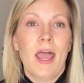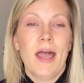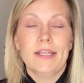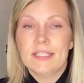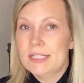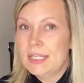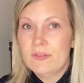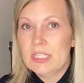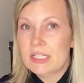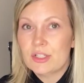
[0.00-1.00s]
I didn't
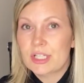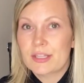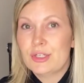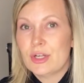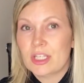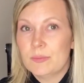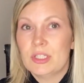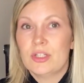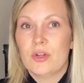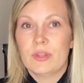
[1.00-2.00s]
even need to look at the document
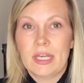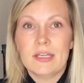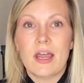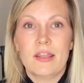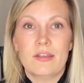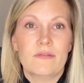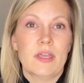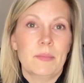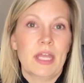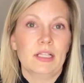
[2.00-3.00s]
to know that neither of
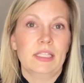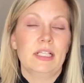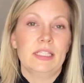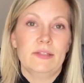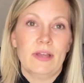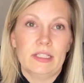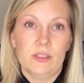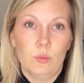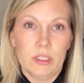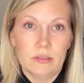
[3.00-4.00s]
them had a legally valid
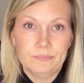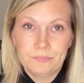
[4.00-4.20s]
will.